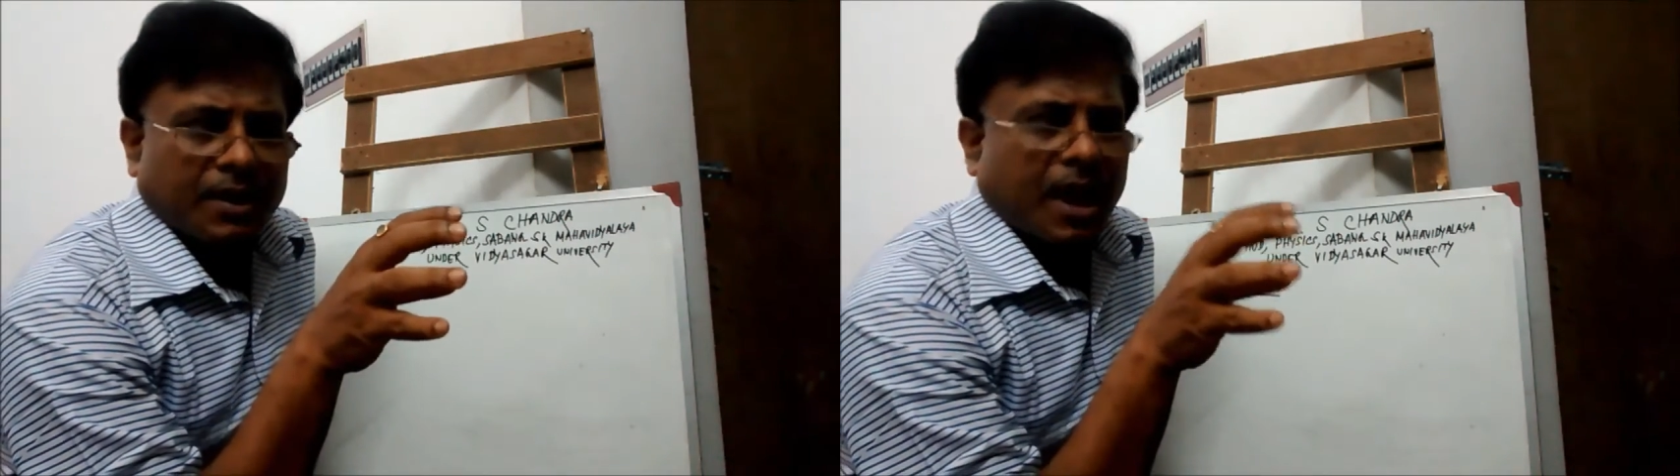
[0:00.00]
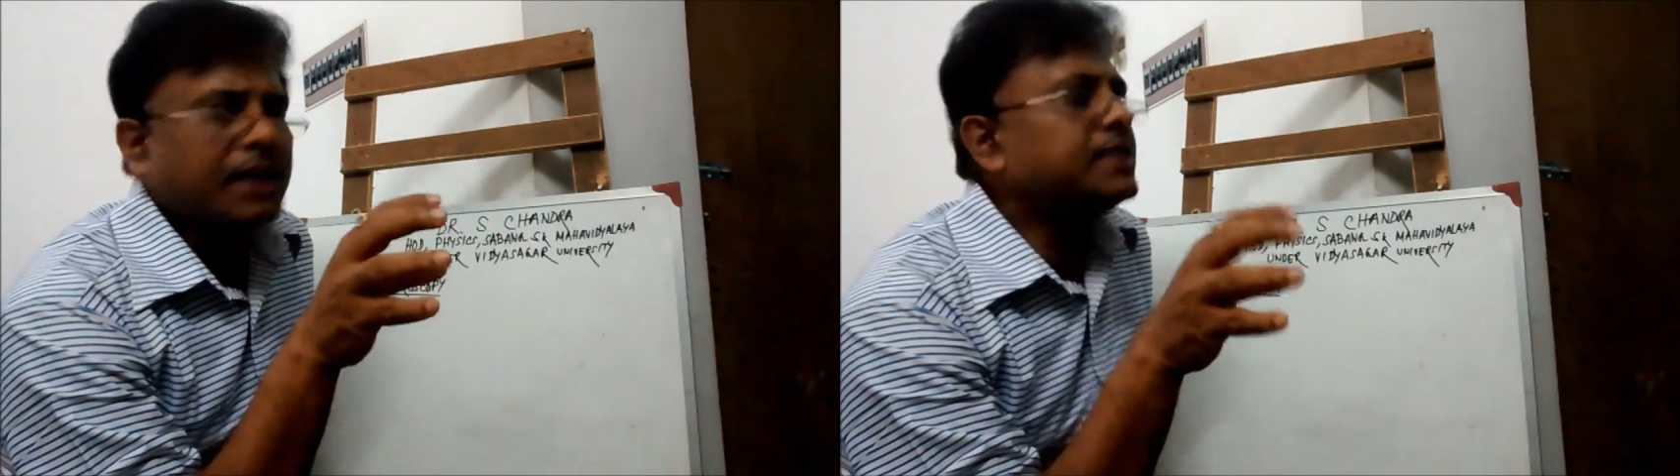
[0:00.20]

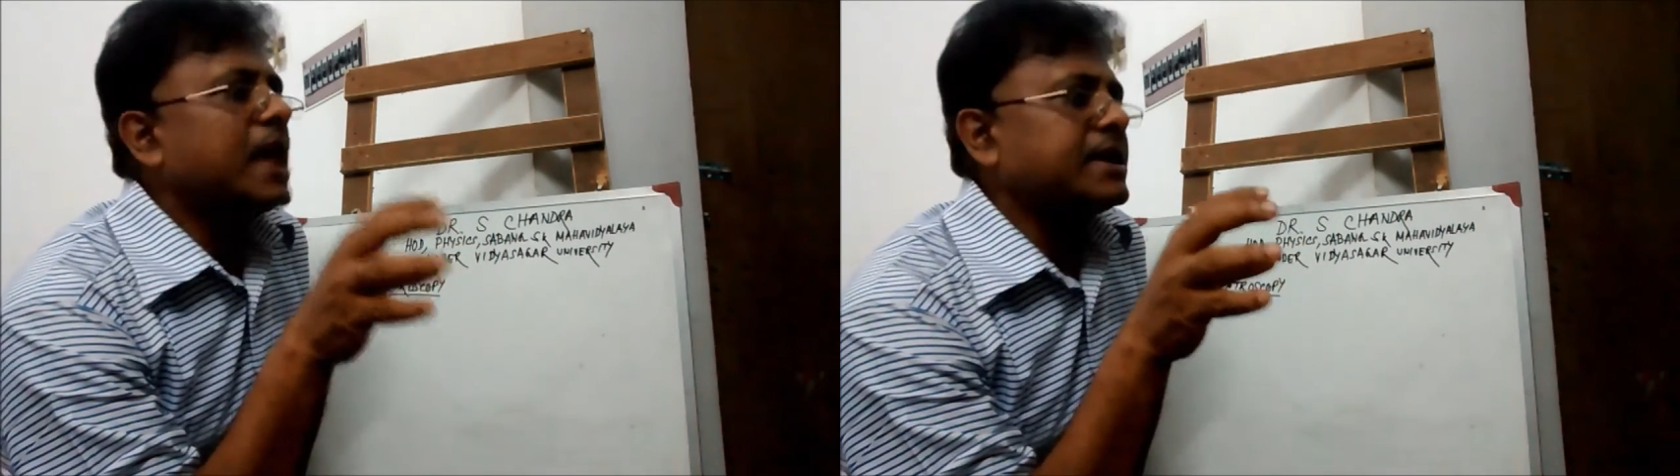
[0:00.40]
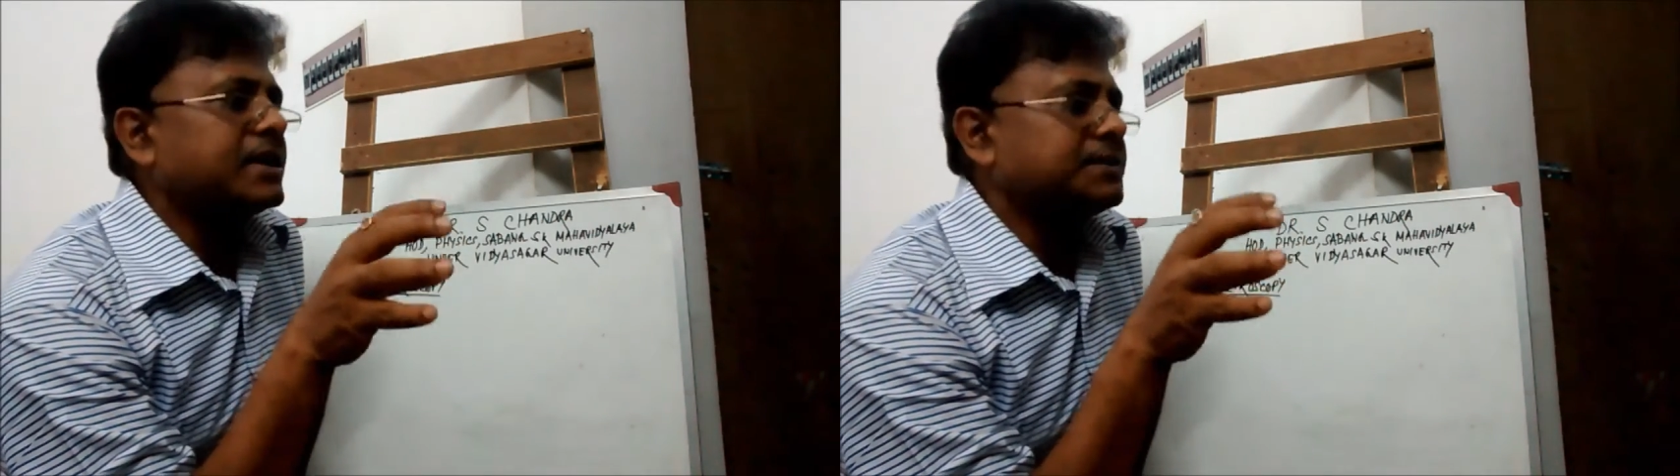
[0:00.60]
and in
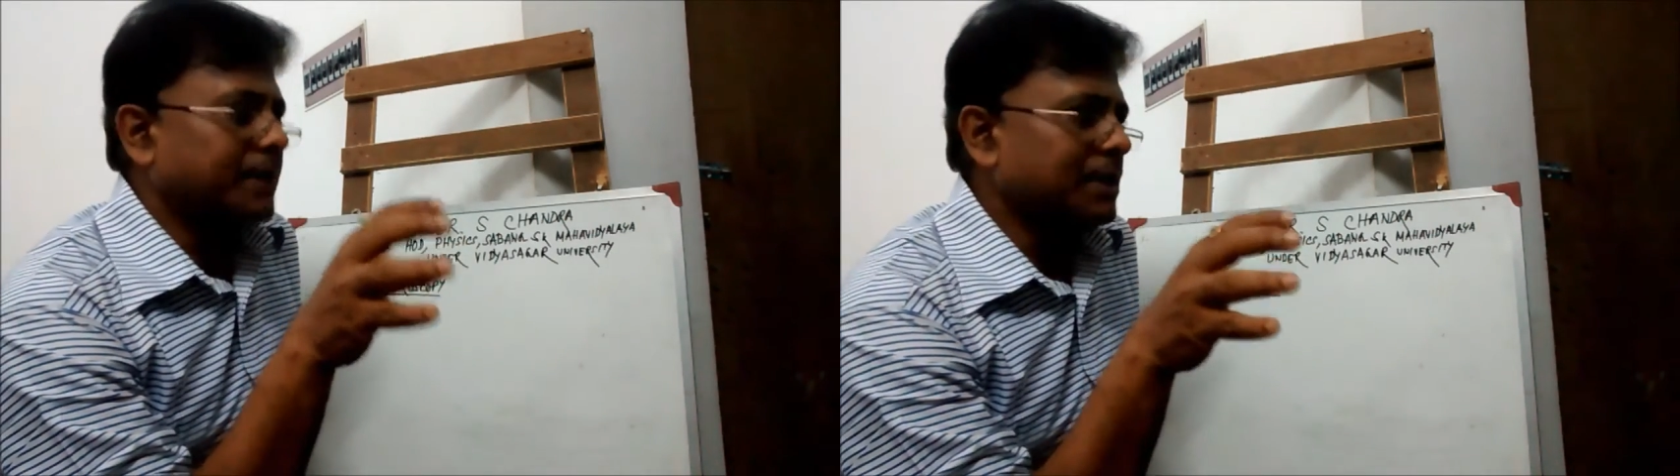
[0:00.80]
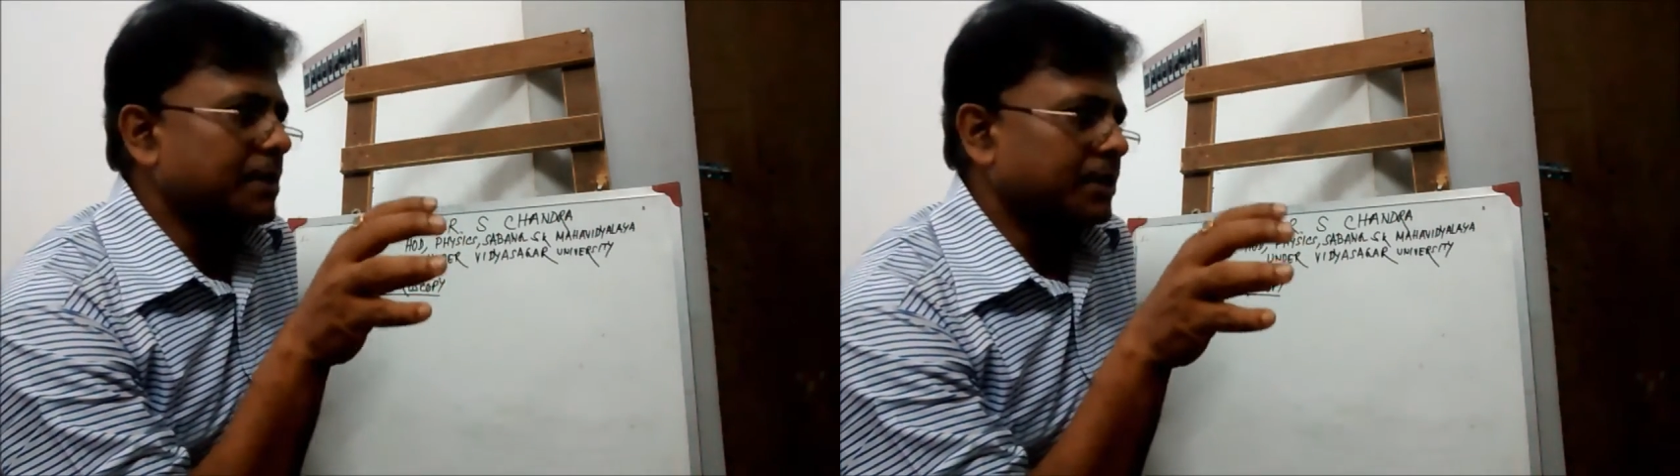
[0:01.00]
that
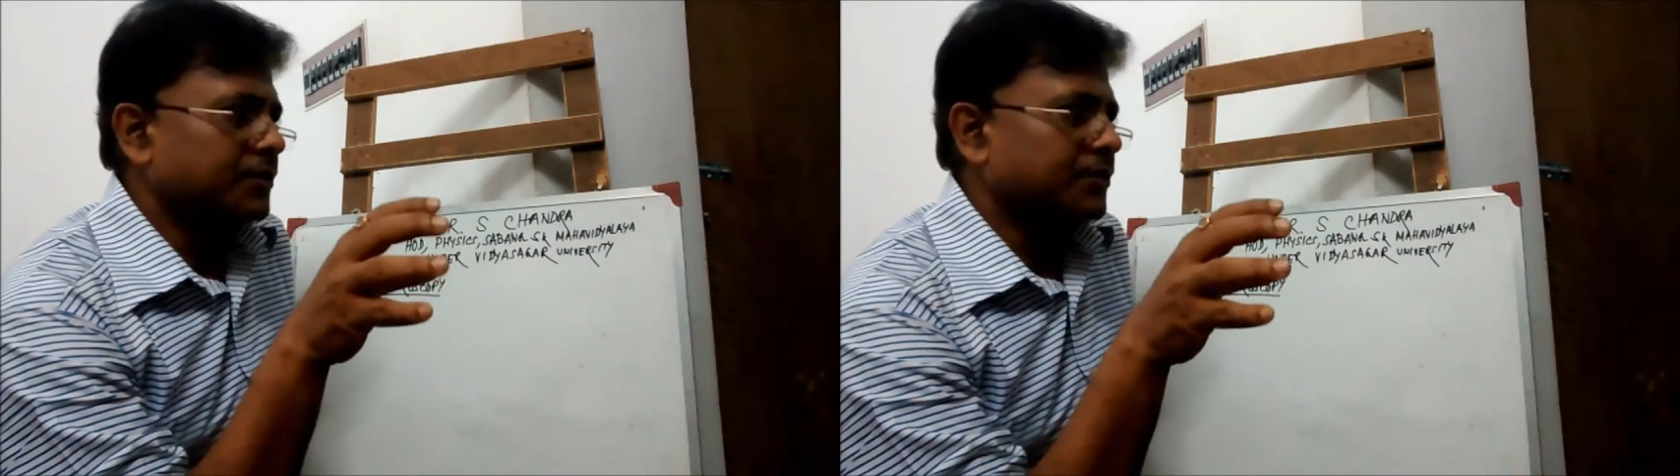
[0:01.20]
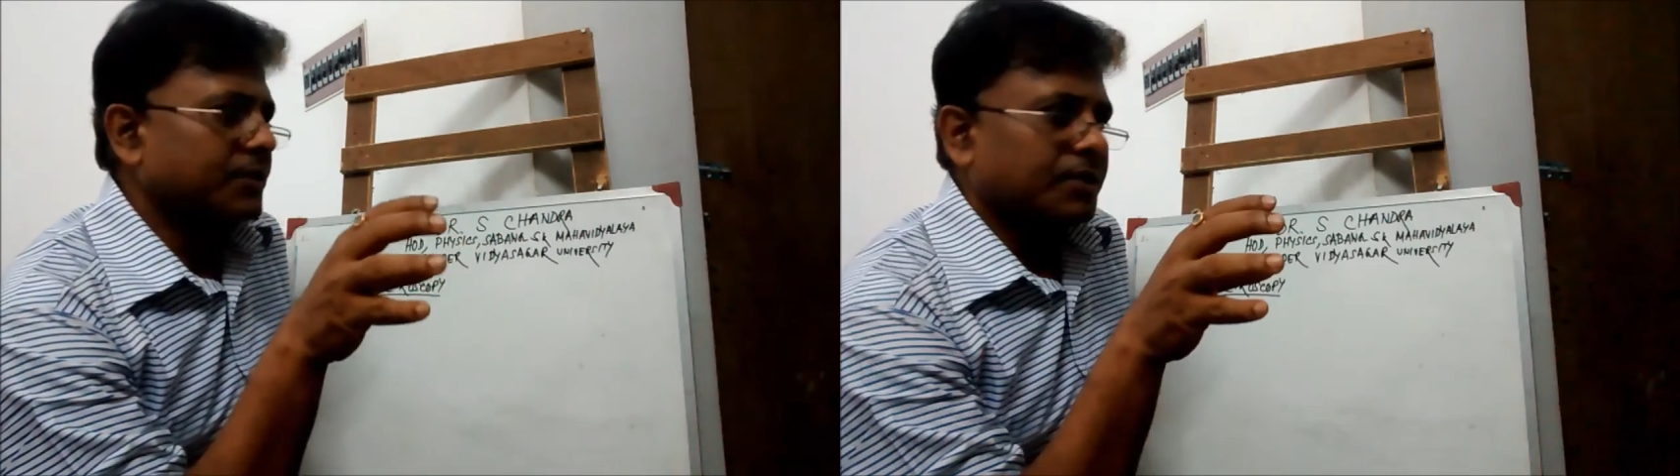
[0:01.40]
experiment